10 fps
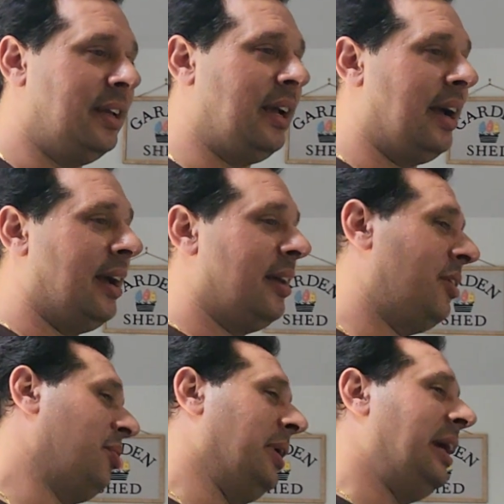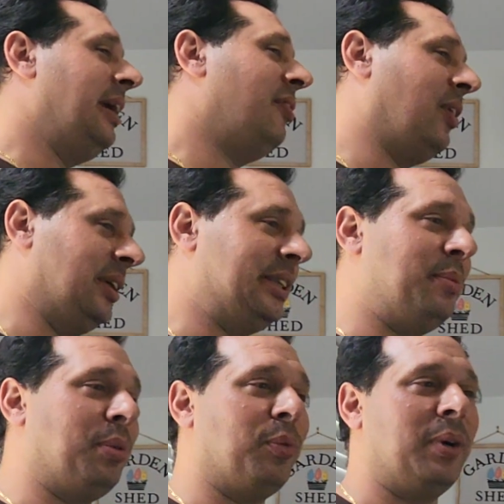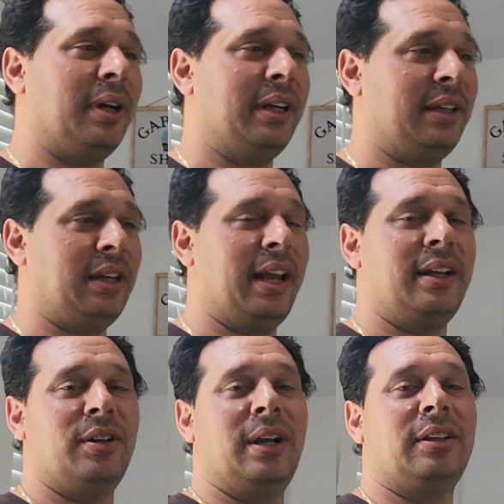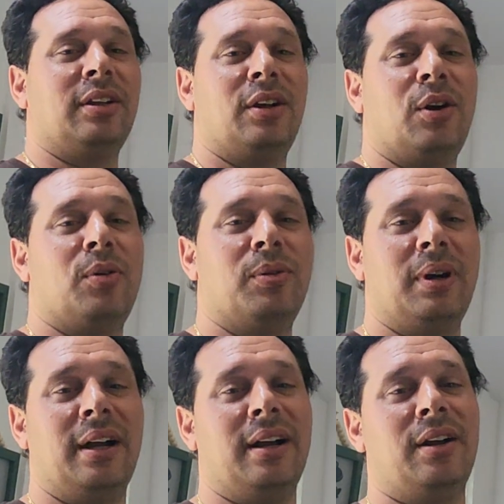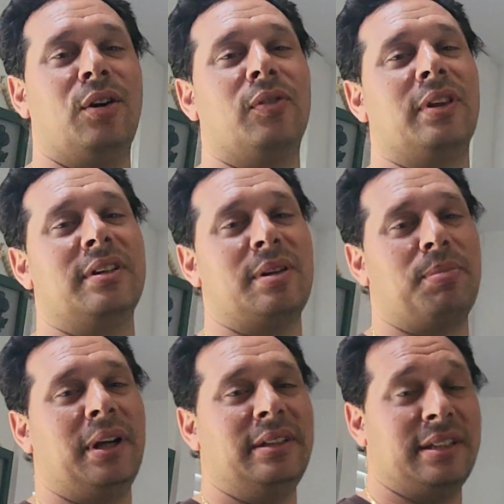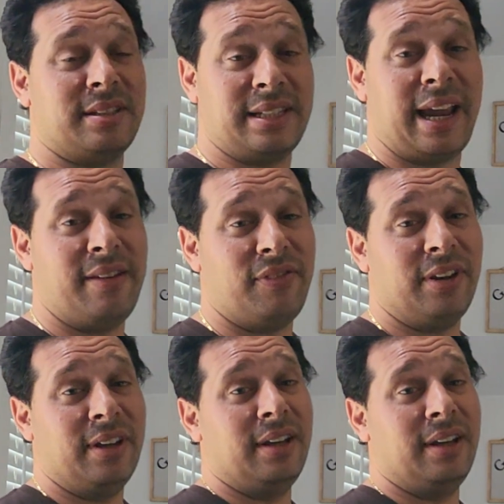3 for a cheaper one, and you get to go over the zip lines. It's safe.